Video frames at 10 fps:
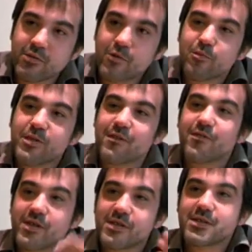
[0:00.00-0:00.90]
What would be the
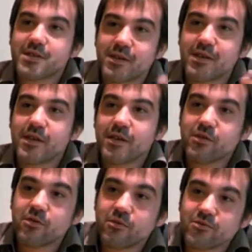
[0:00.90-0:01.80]
first,
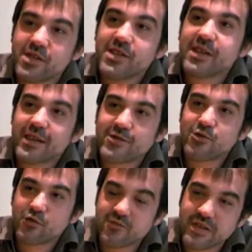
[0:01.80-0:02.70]

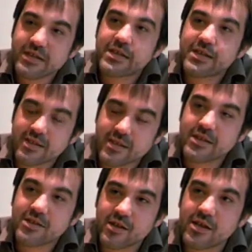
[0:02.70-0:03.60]
generation of children in the
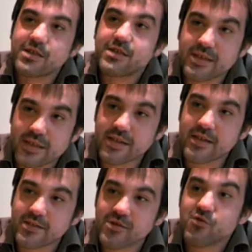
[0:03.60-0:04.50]
kindergarten in
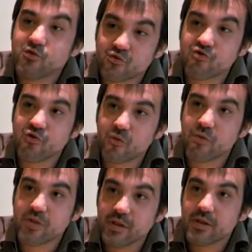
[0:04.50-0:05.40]
Greece not
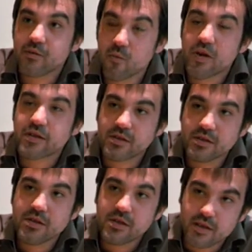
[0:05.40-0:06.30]
knowing what
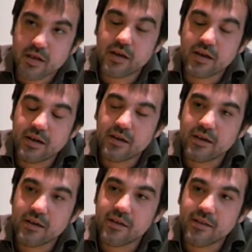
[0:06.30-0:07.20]

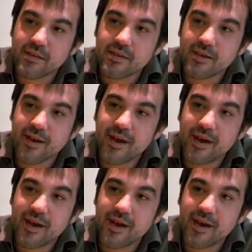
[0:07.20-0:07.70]
the